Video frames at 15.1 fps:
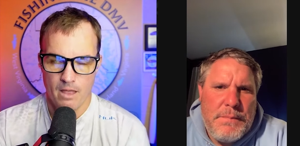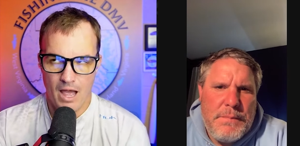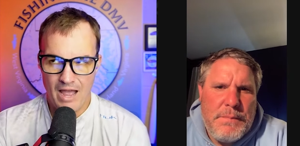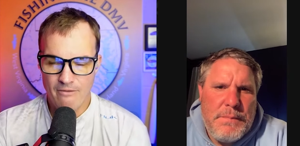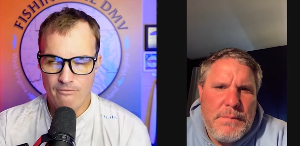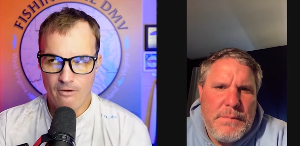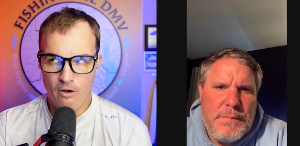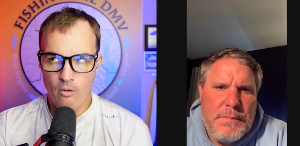
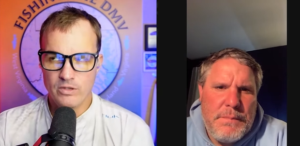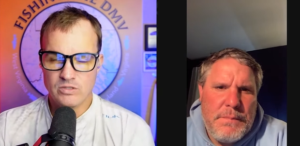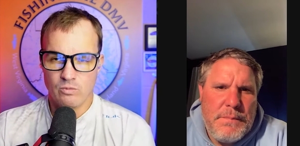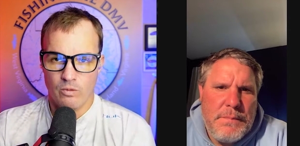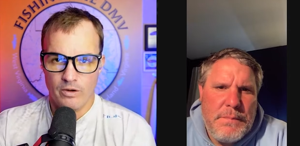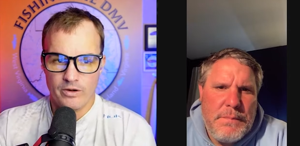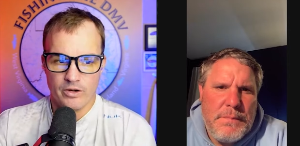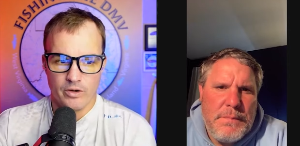Speaker 1: I've always
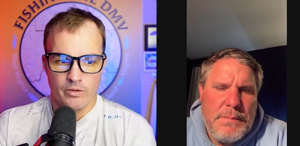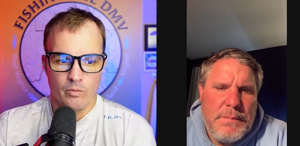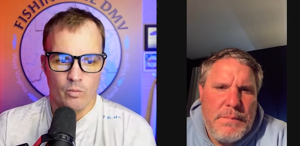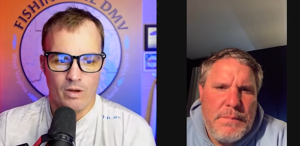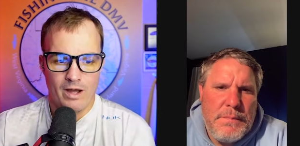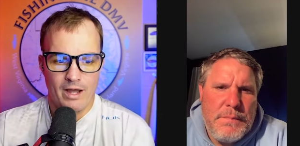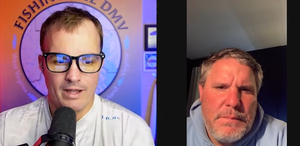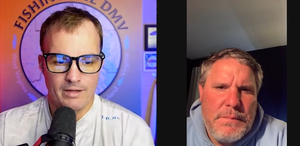wondered
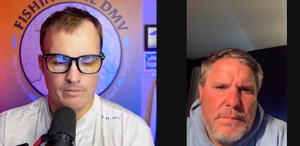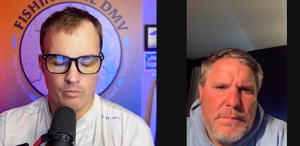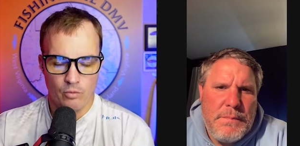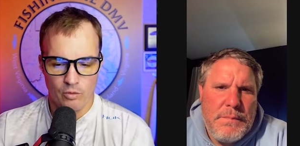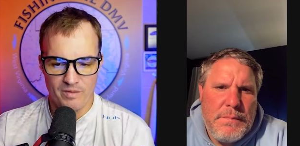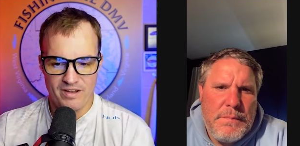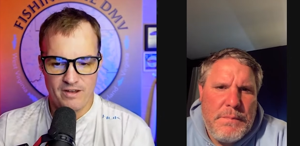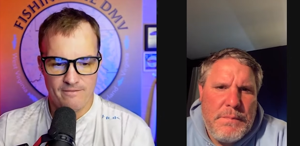why more
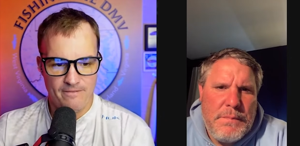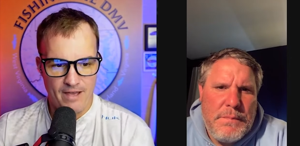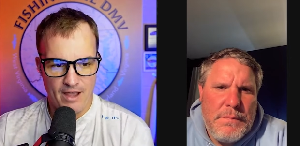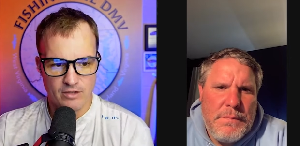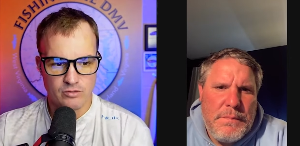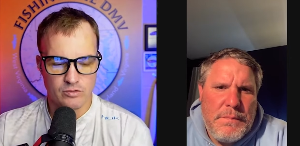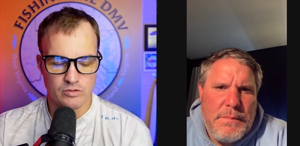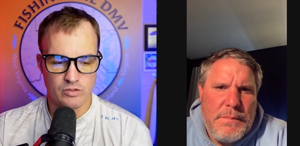
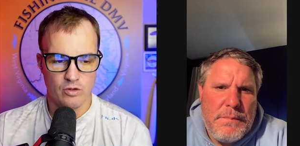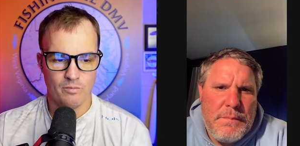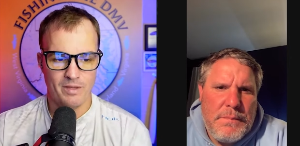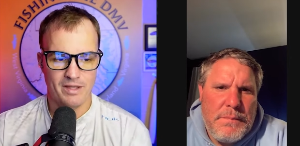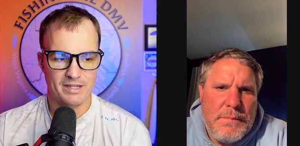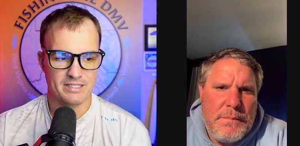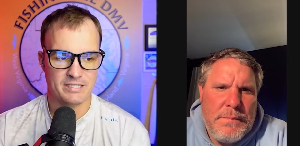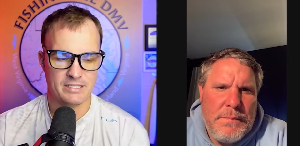manufacturers don't make
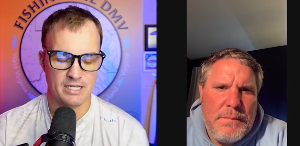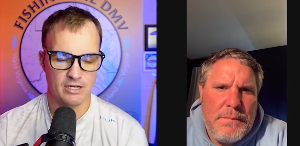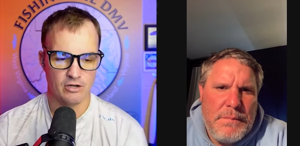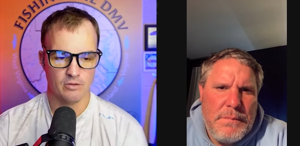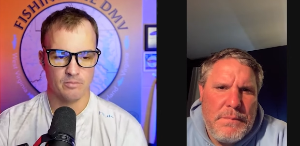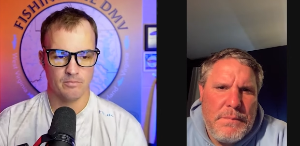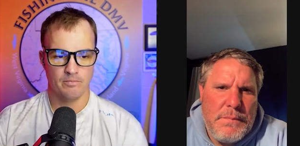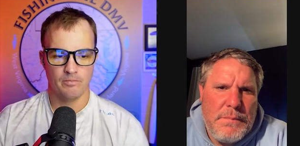a
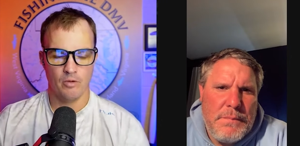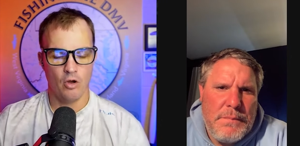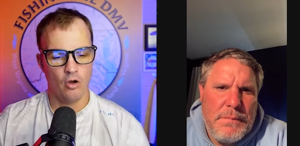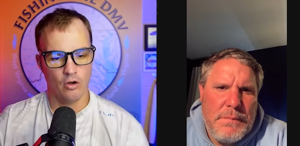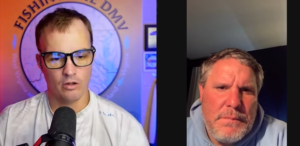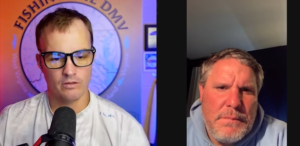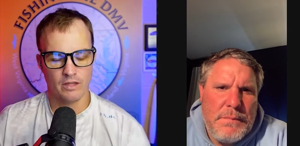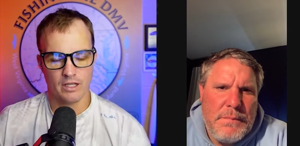stinger
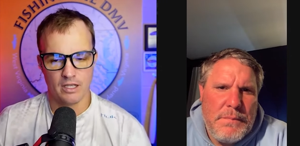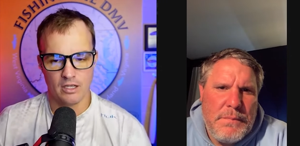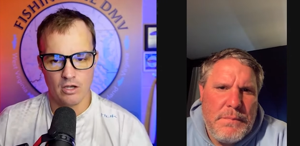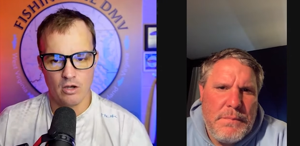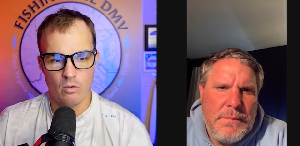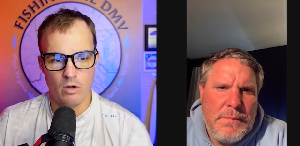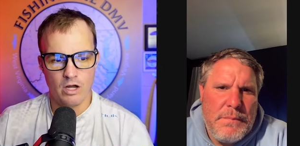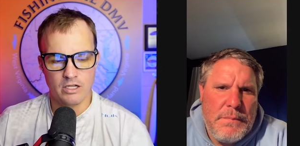hook that can
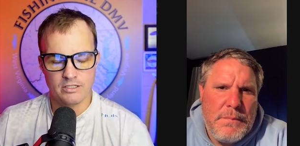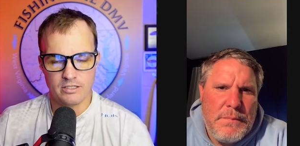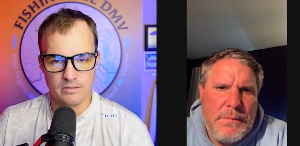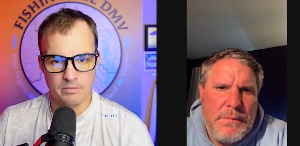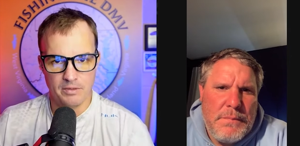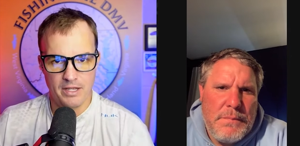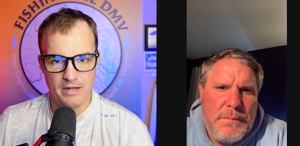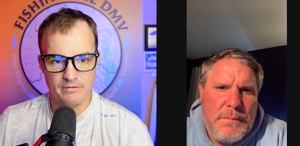go onto the
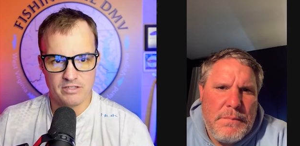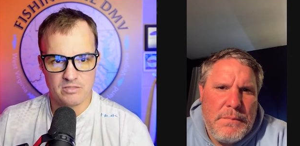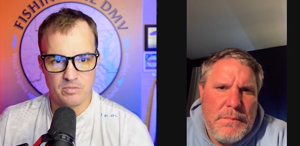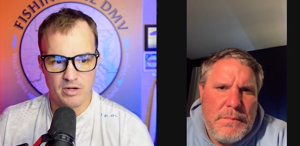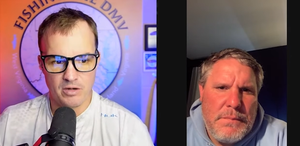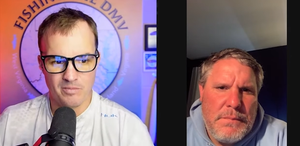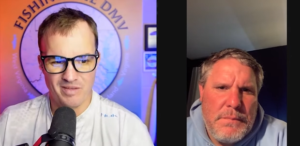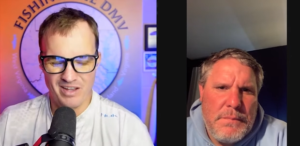blade of a
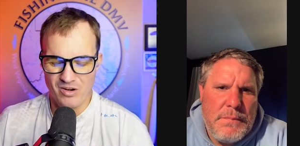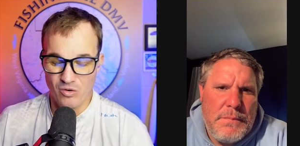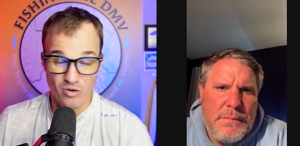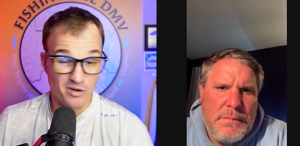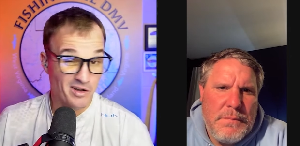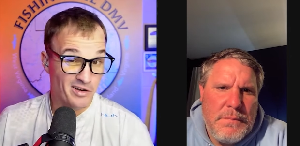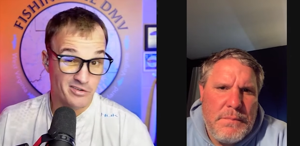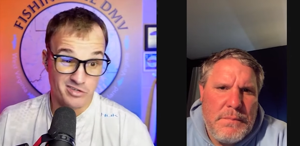spinnerbait, or
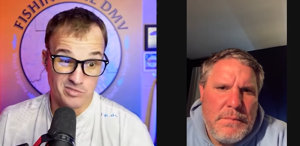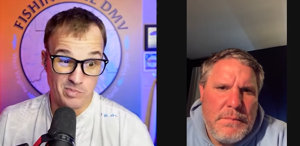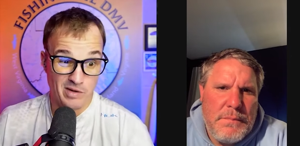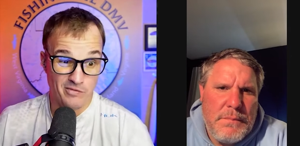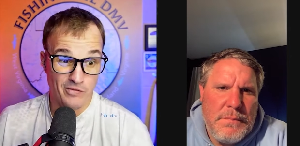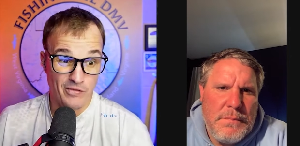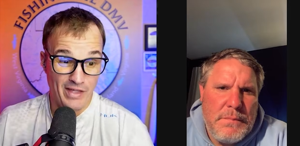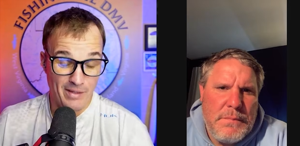an underspin
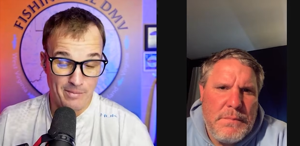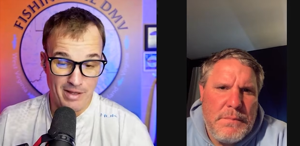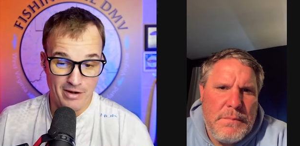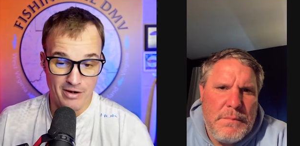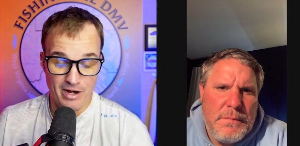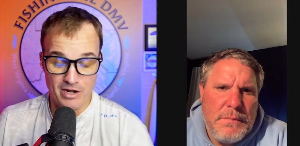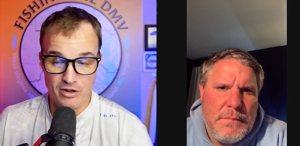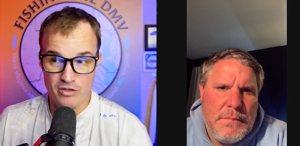for that matter.
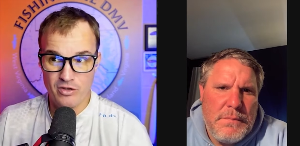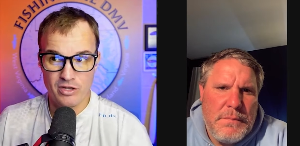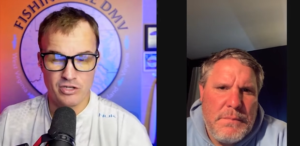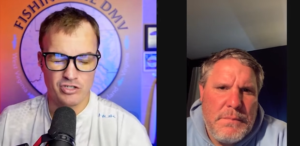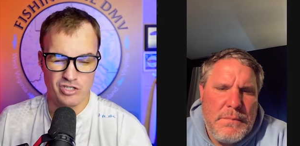I know you can